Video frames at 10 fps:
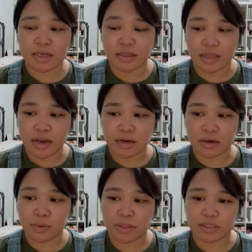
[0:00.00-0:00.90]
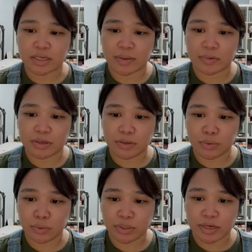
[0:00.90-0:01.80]
Then coenzyme
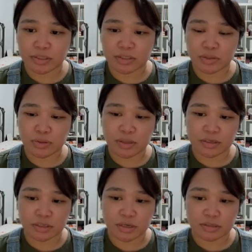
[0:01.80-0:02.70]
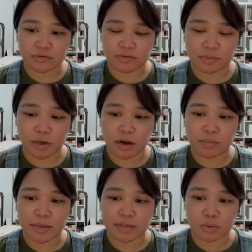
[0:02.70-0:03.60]
Q takes 2 electrons from
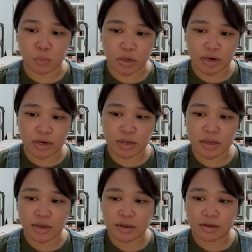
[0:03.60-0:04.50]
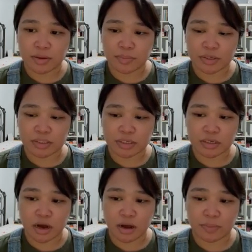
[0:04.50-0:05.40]
complex 1 and brings it to
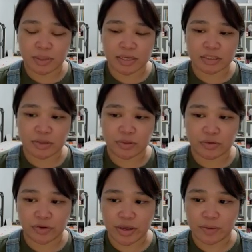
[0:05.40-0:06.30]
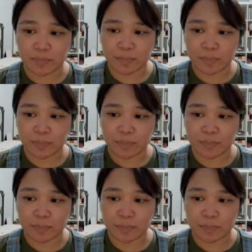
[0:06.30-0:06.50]
complex 3.